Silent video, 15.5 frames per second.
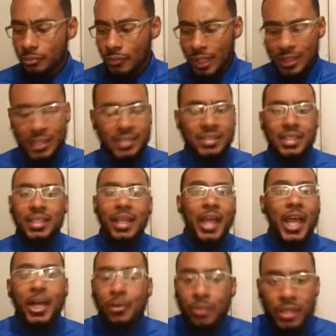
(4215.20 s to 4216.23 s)
let's say the
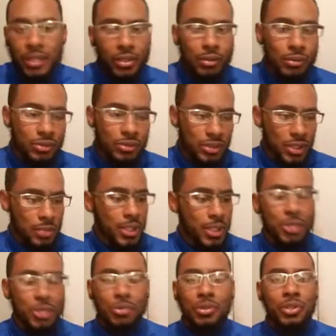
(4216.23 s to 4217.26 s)
equity goes up, then
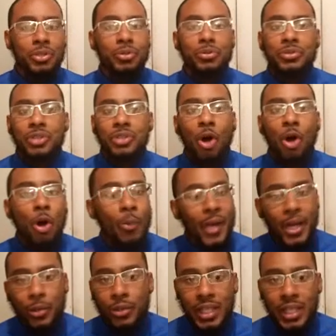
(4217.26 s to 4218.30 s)
you can use a home
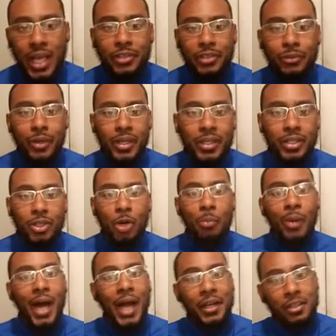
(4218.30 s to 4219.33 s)
equity line of credit to go
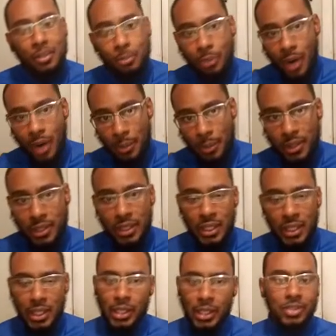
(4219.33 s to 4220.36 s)
buy another property.
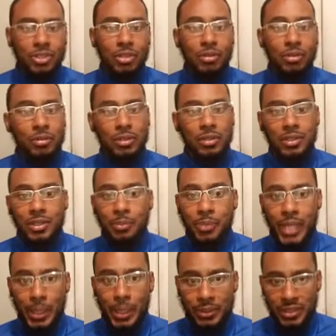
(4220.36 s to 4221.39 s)
So to be
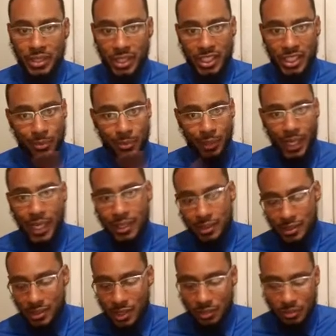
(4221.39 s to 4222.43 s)
able to explain this
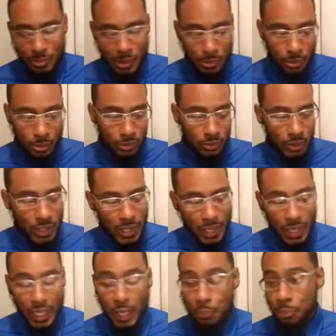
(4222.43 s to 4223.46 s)
stuff to people,
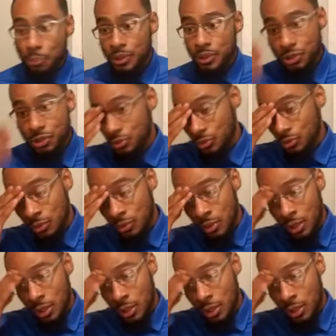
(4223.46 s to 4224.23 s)
it puts you